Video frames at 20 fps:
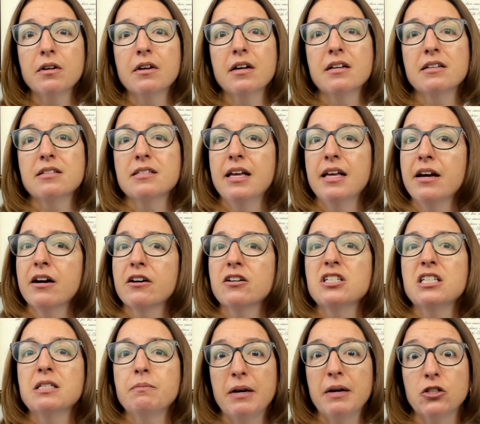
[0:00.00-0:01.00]
because they are
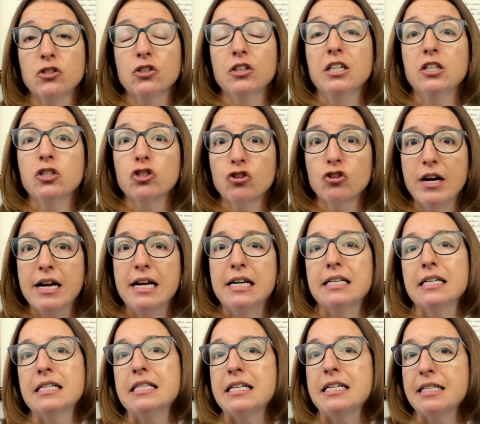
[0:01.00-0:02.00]
specially trained
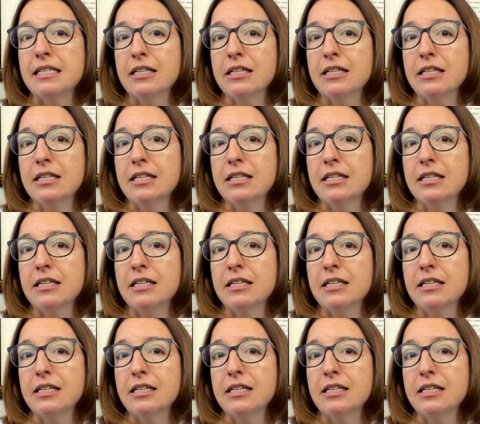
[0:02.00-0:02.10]
in these